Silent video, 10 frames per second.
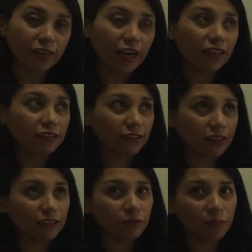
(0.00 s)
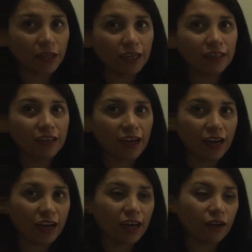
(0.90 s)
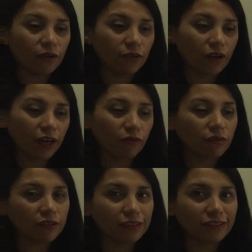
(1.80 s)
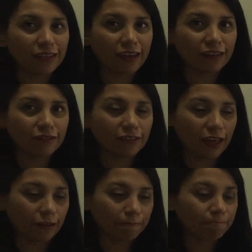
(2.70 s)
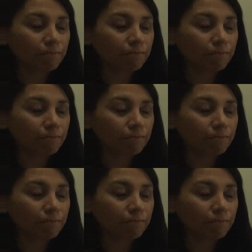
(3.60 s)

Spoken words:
I'll explain how I will decide on that.